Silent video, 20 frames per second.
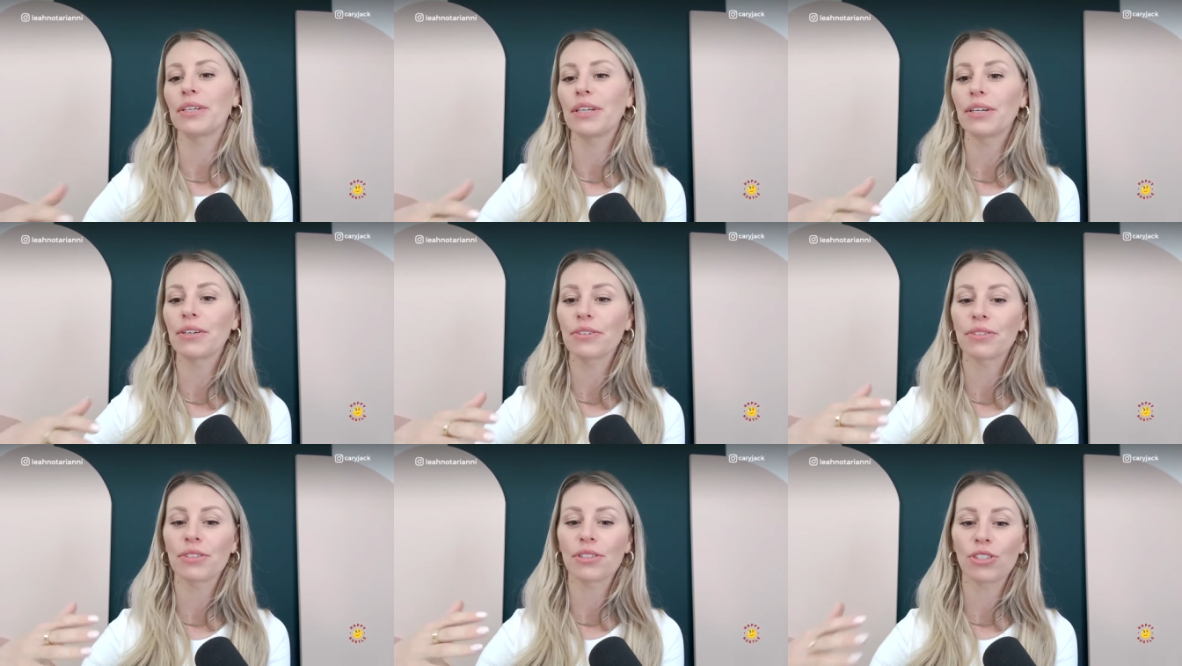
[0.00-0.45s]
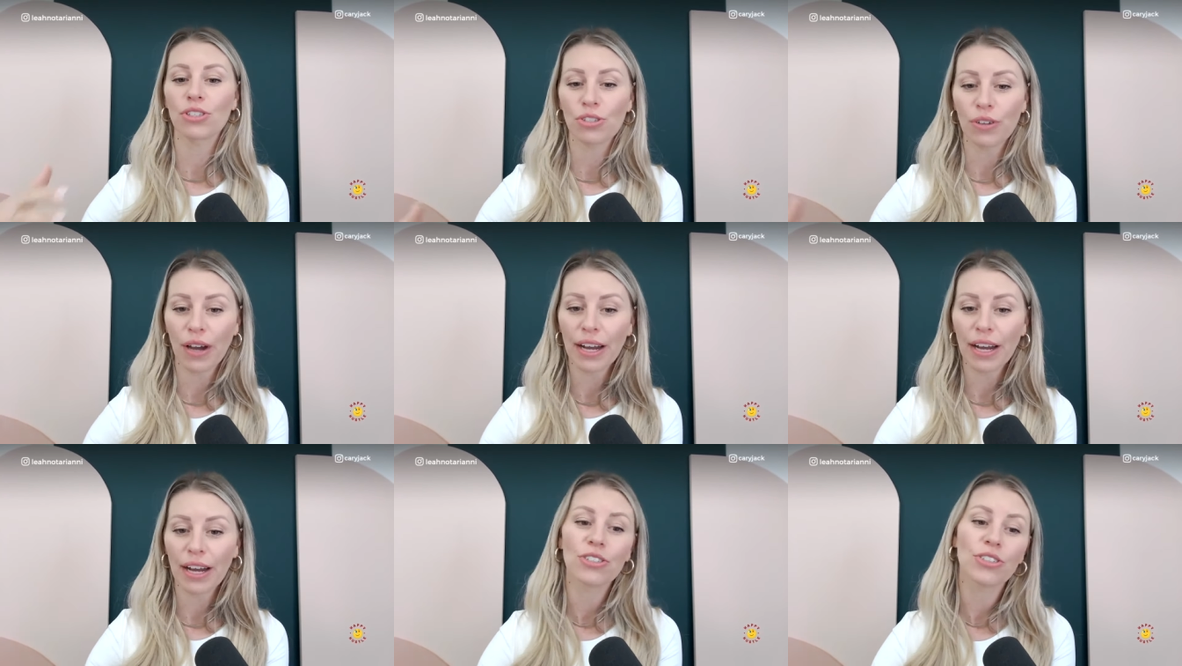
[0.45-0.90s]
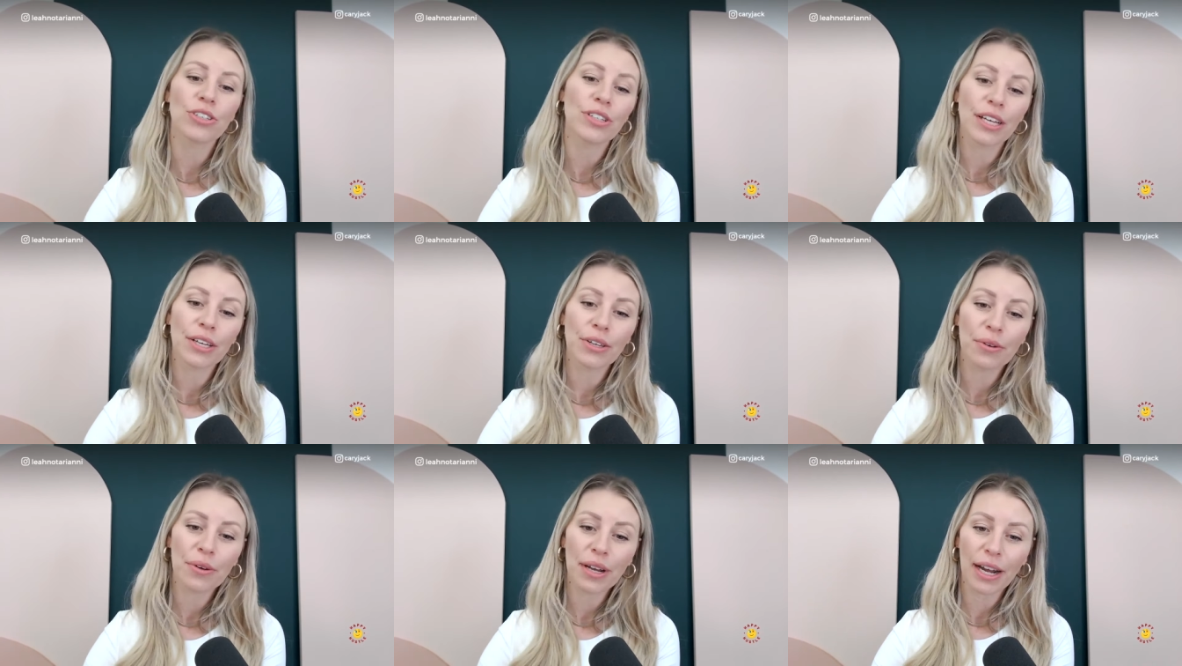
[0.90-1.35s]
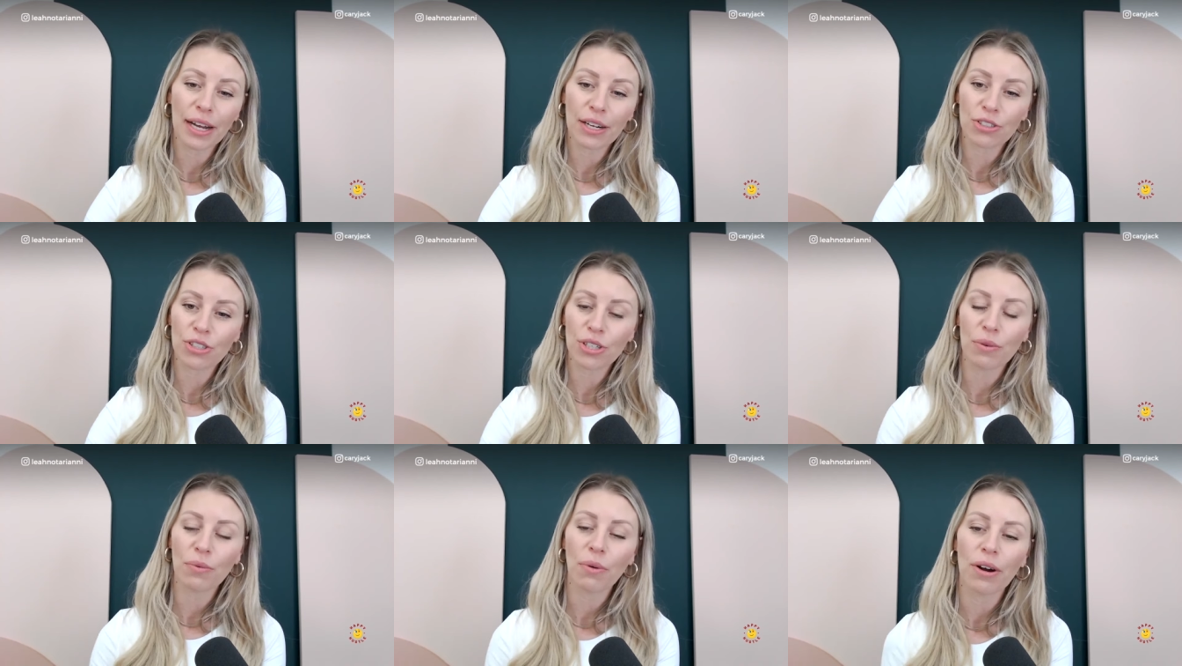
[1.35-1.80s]
Here's a strategy that you can
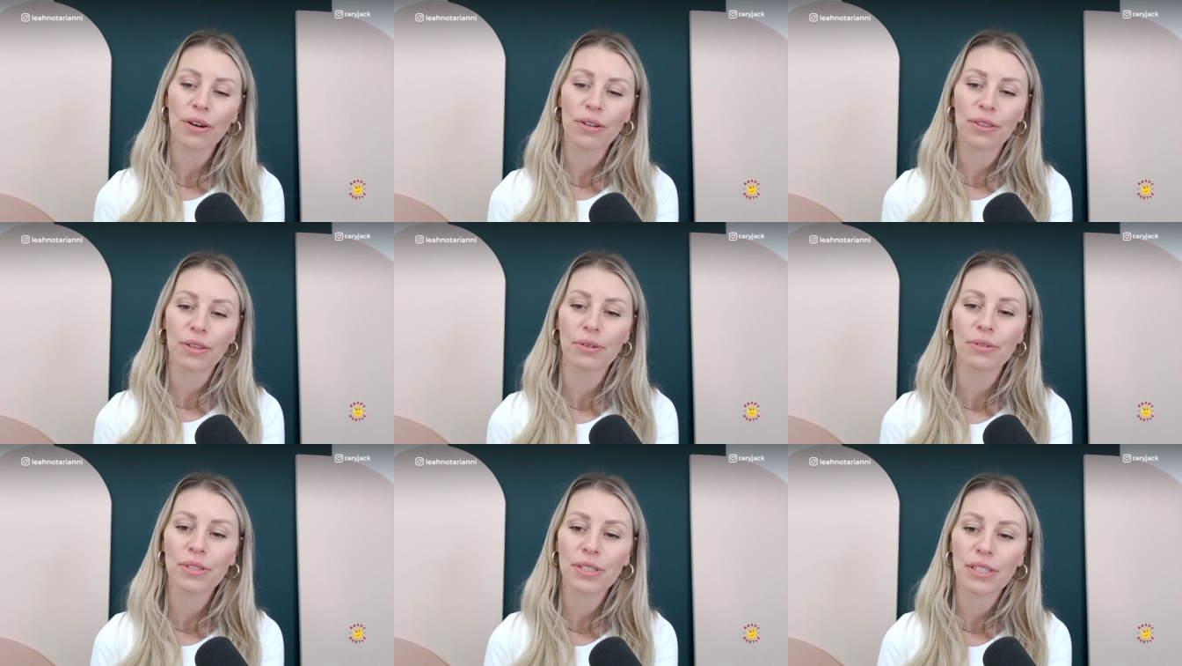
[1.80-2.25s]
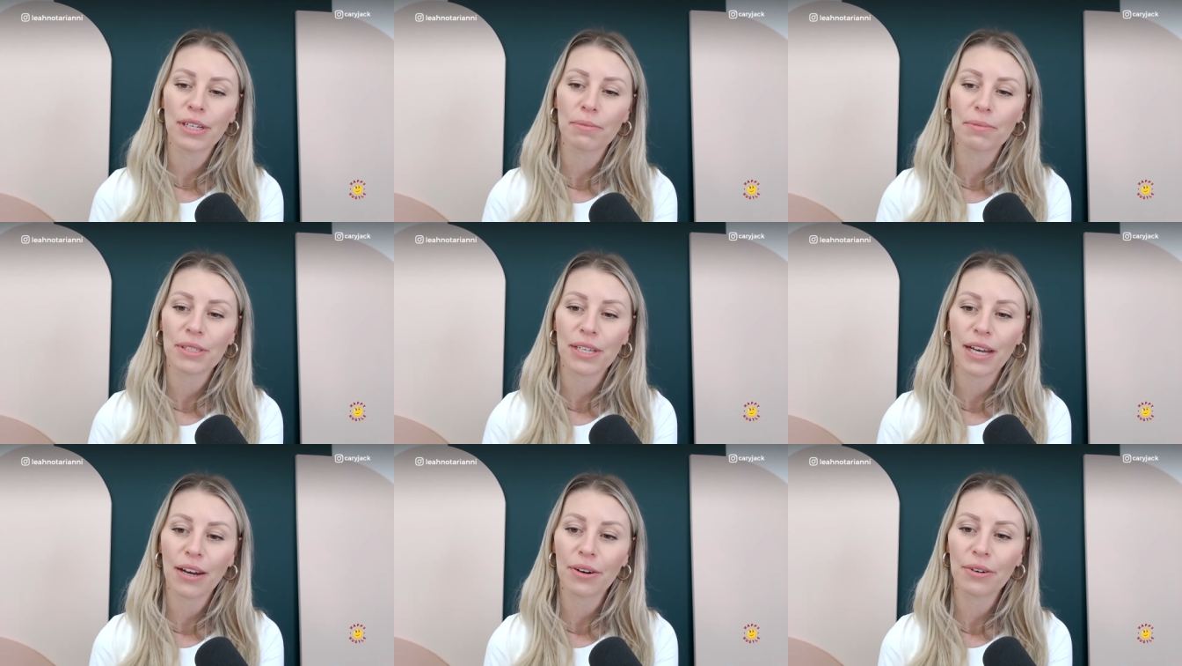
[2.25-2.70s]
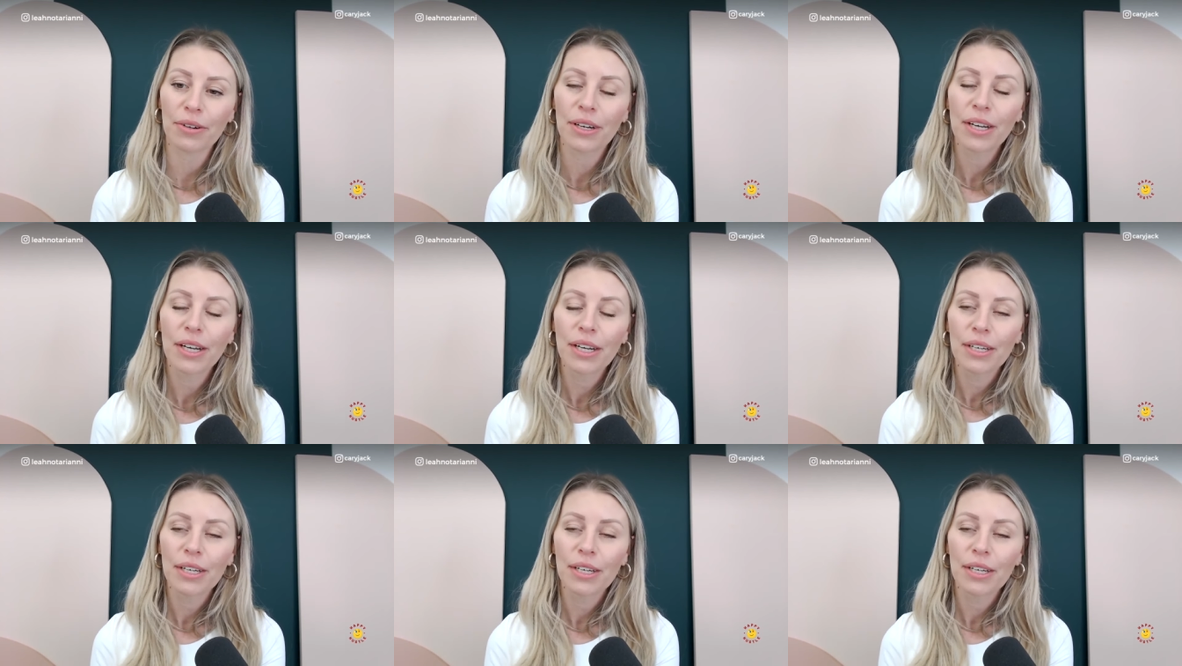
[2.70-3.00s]
actually walk those steps out.